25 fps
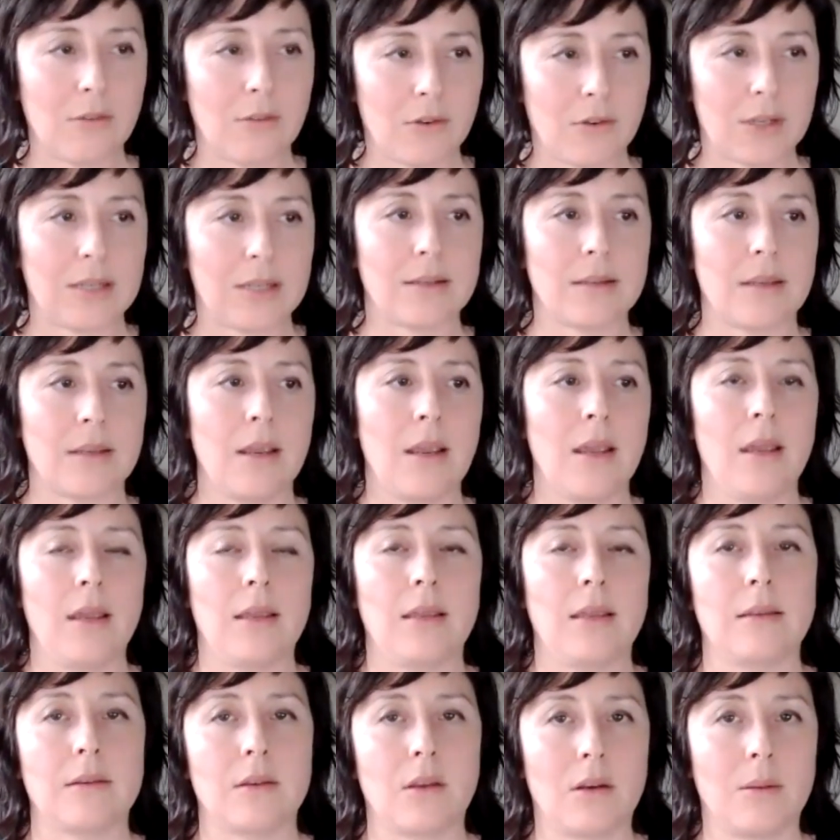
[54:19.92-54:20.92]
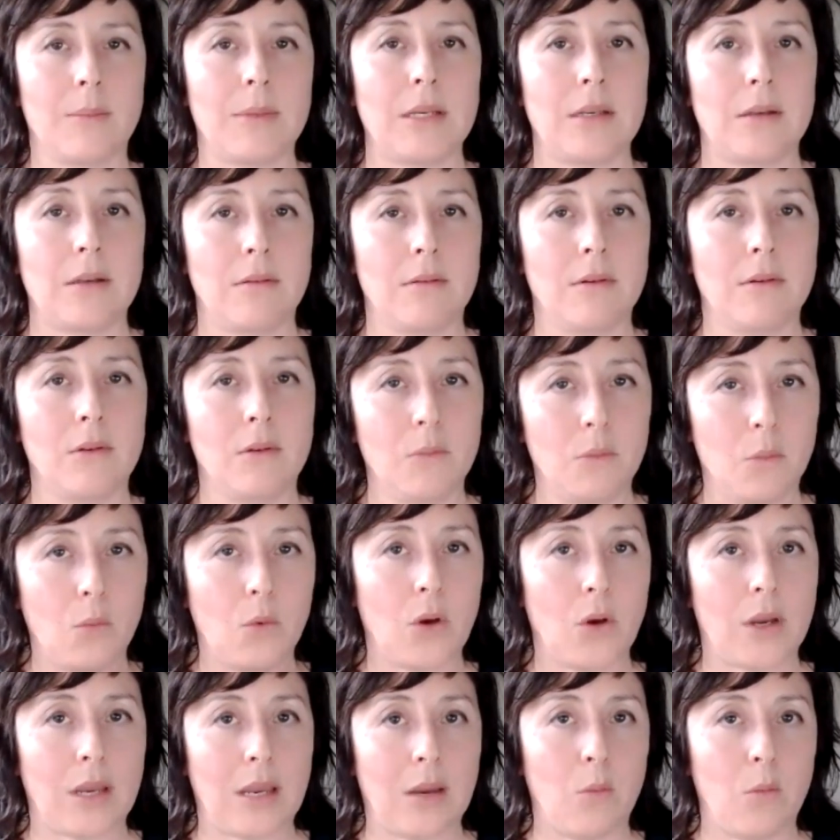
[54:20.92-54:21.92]
or whatever it is is going to be
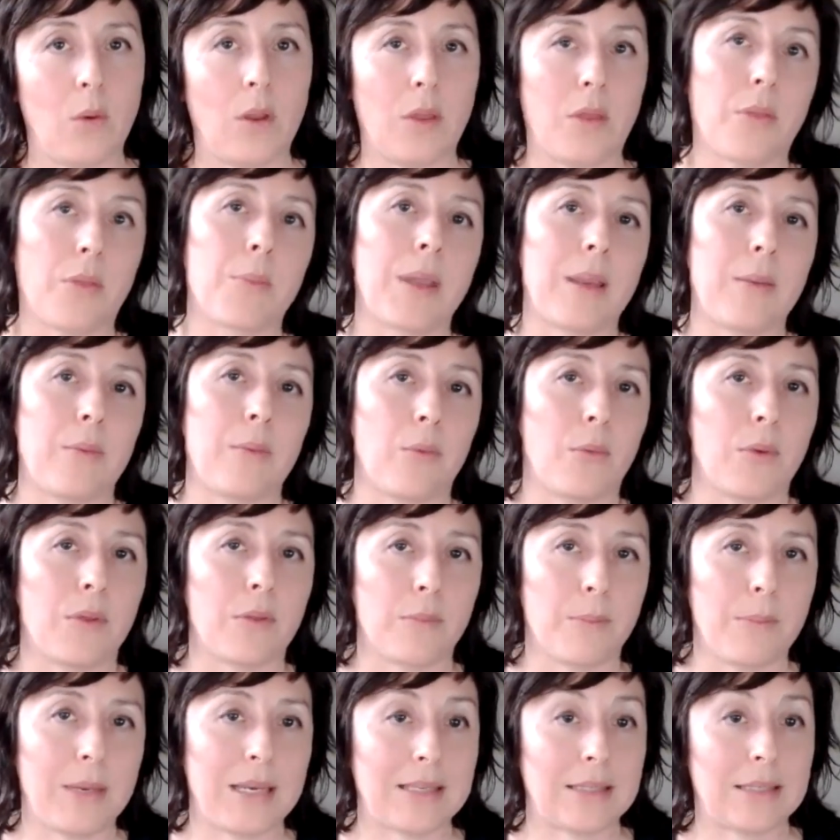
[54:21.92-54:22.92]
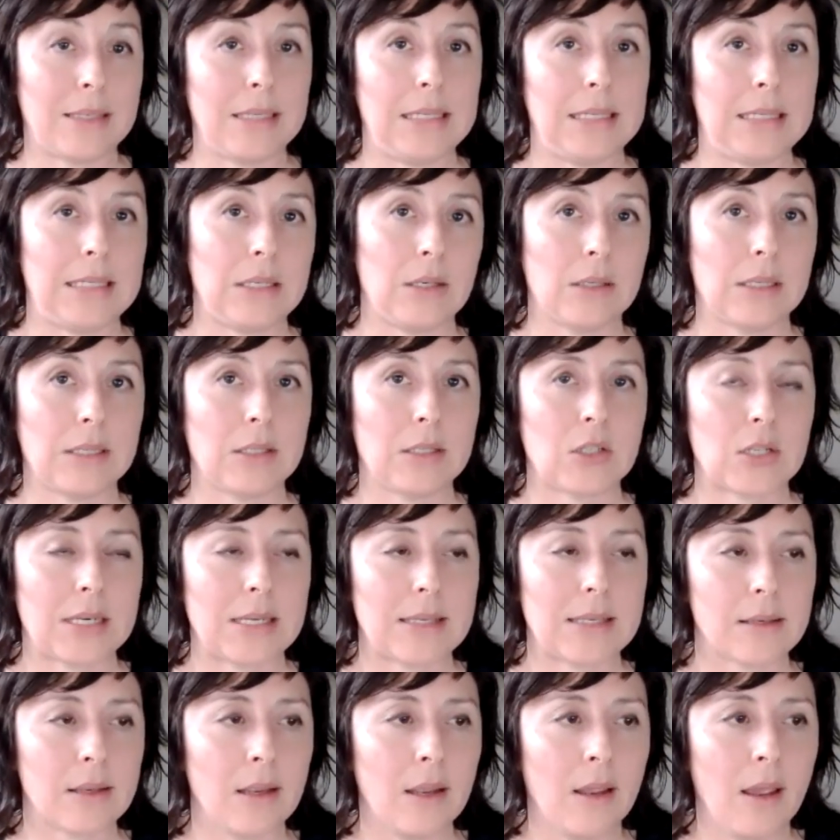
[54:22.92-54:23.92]
working with people with mixed
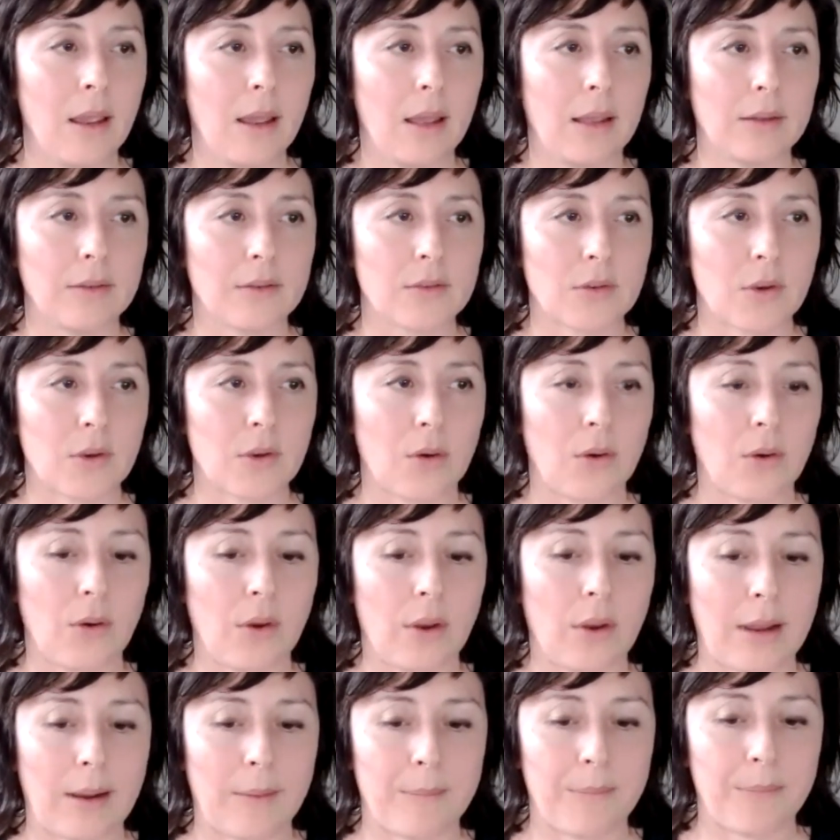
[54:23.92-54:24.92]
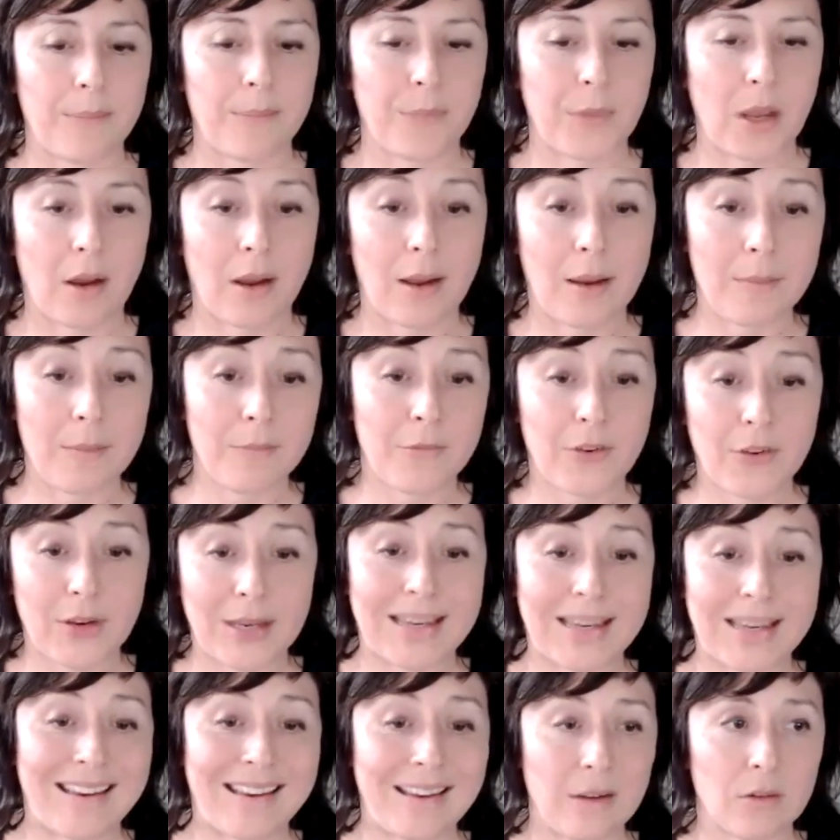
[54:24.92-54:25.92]
etiologies. And so um, I'm
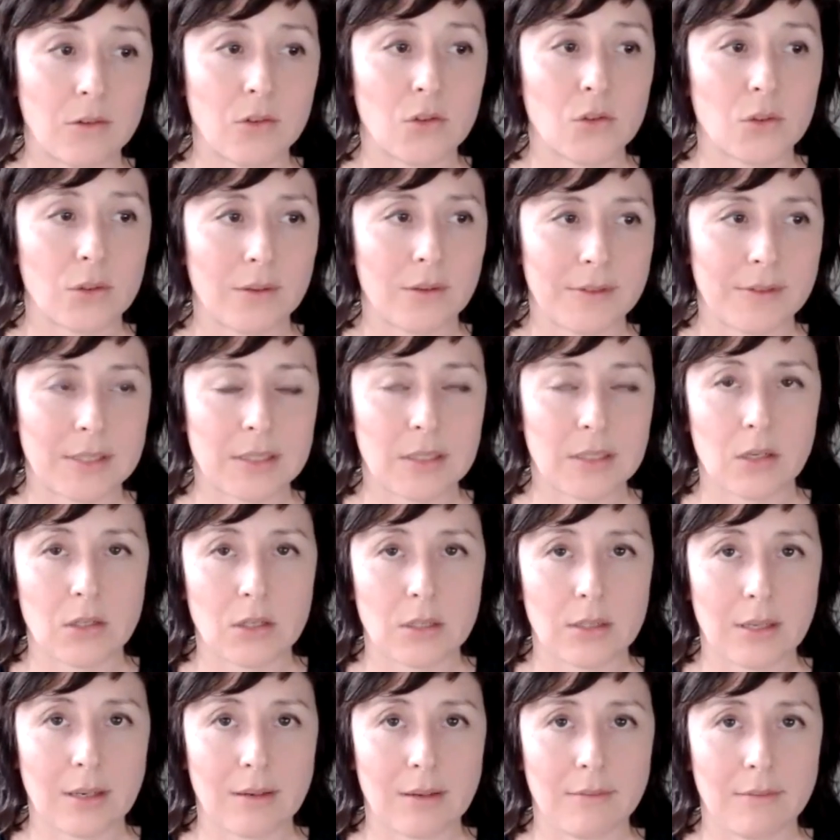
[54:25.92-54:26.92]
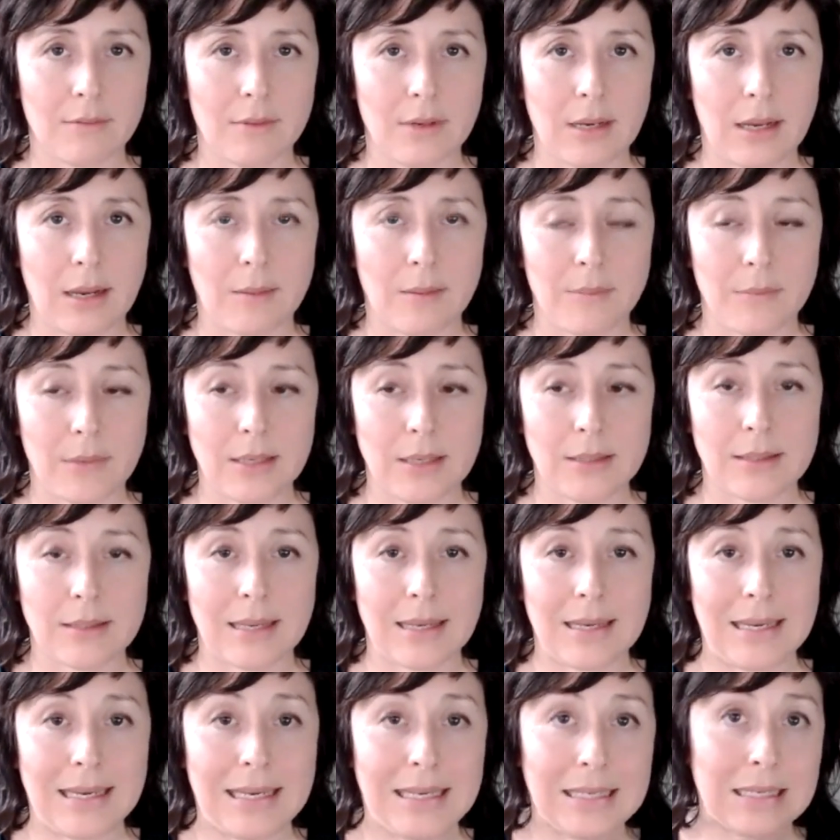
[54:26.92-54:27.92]
very keen on doing research that um, is
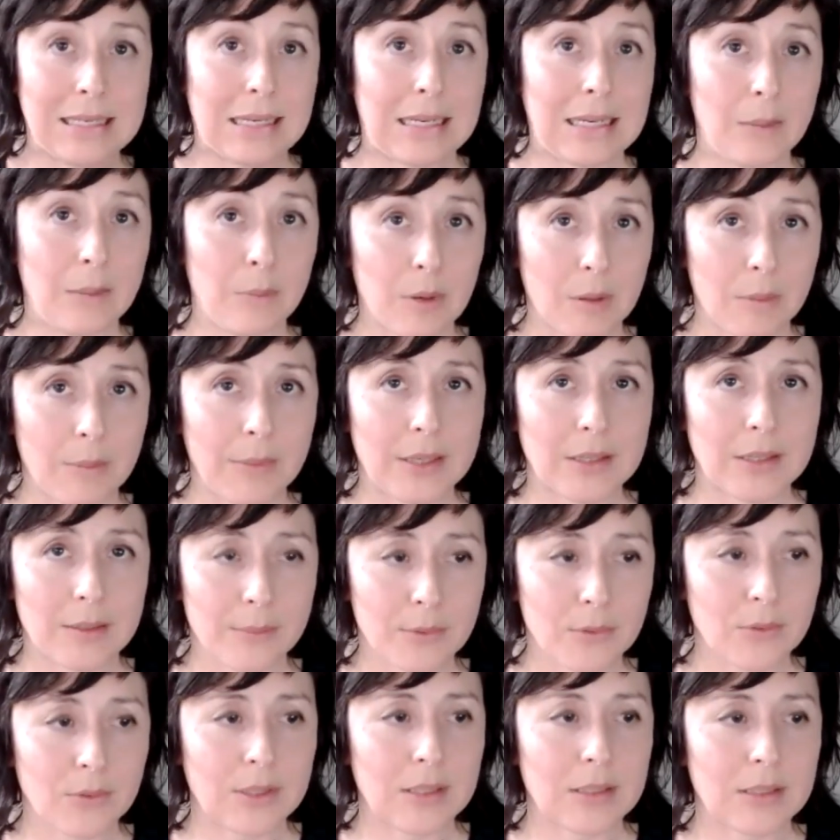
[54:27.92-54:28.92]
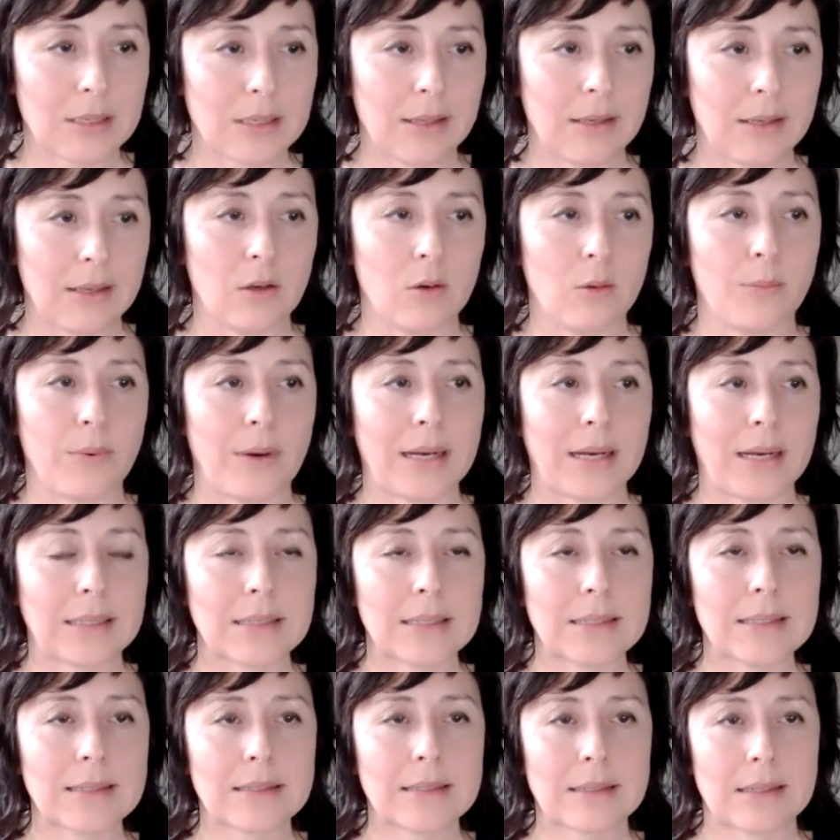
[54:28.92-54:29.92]
easily implementable into clinical
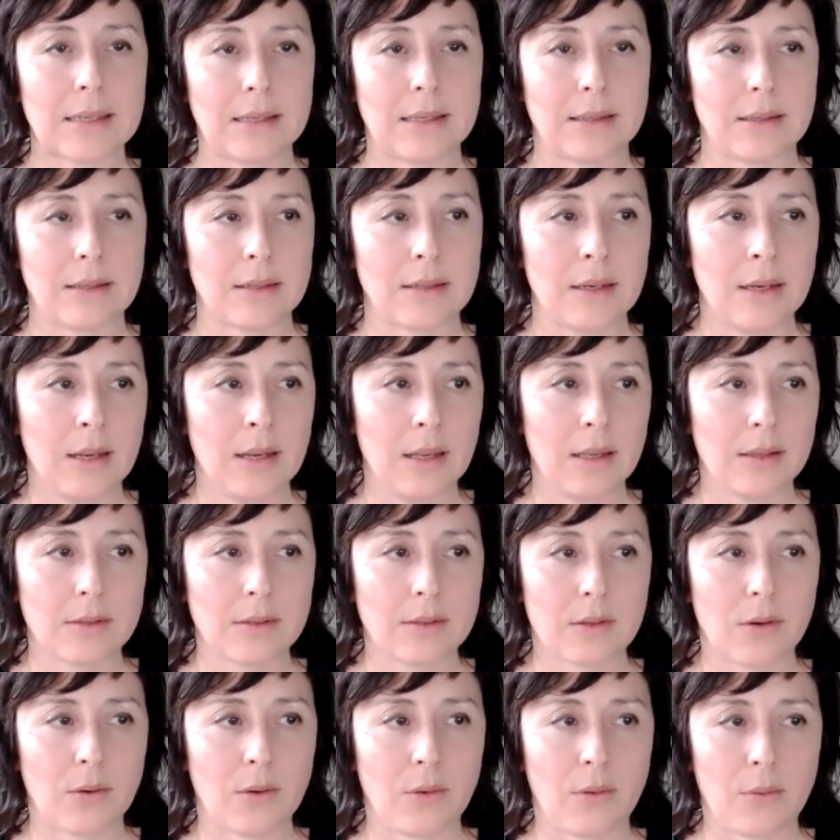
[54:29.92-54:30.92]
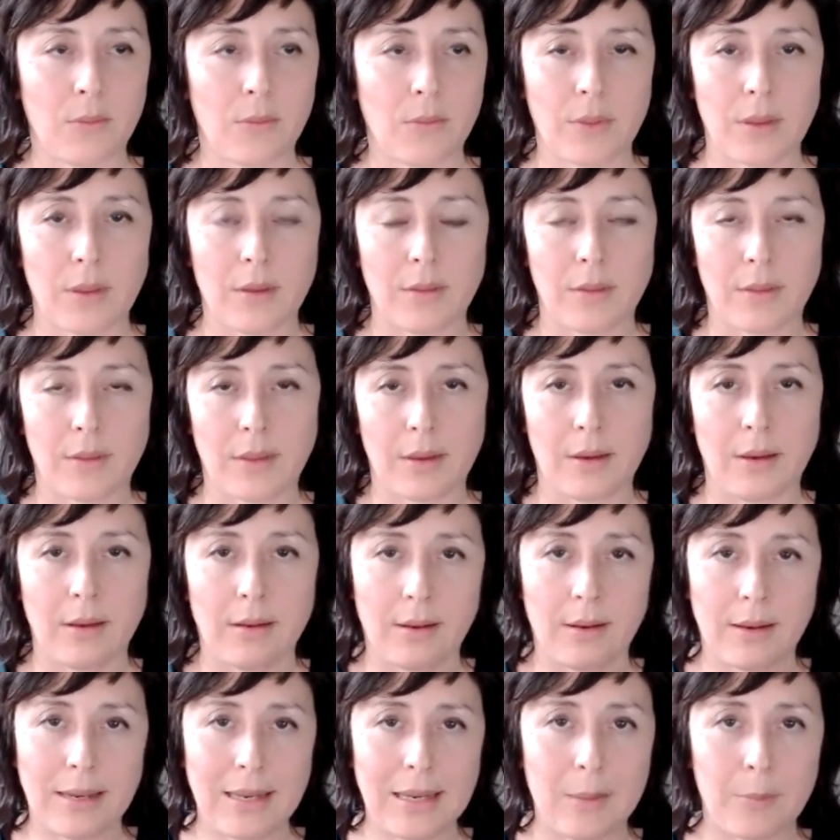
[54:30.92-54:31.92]
practice. And so the the
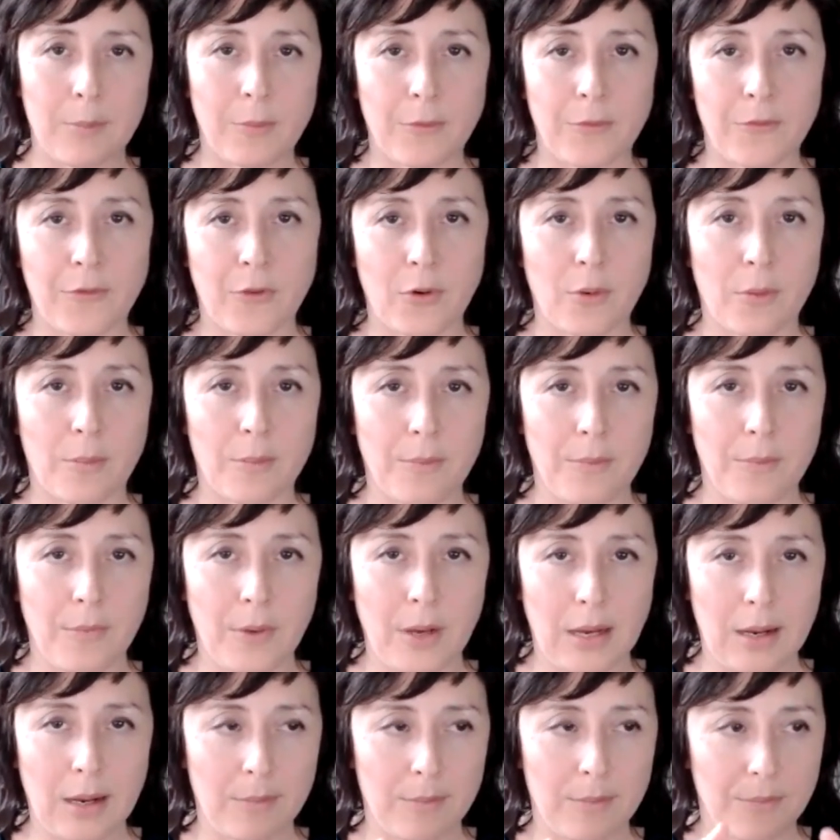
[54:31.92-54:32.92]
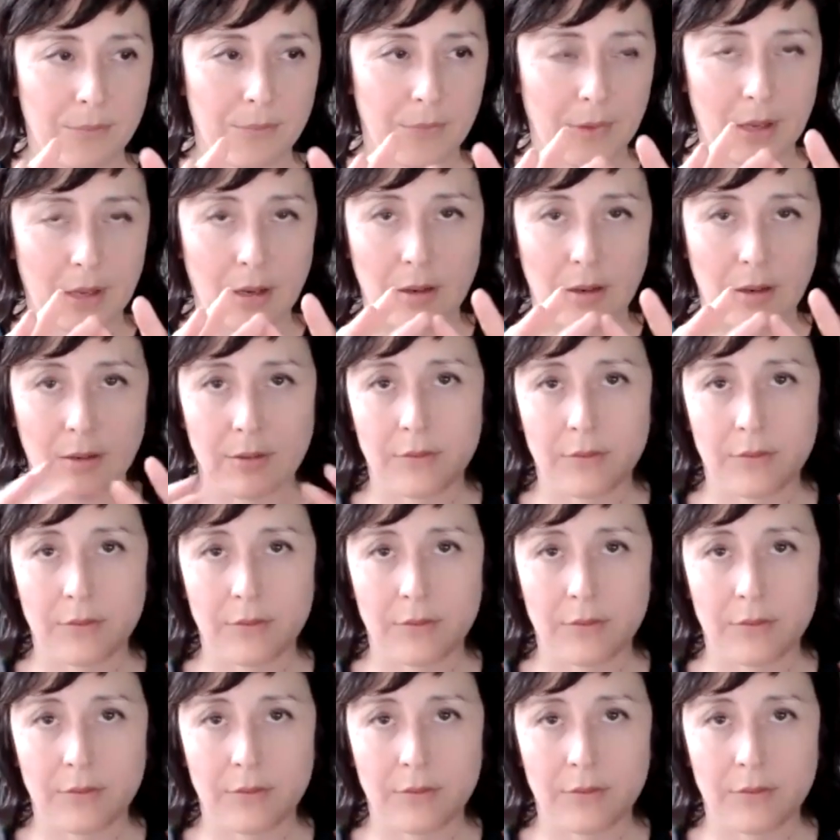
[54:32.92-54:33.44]
leap from um,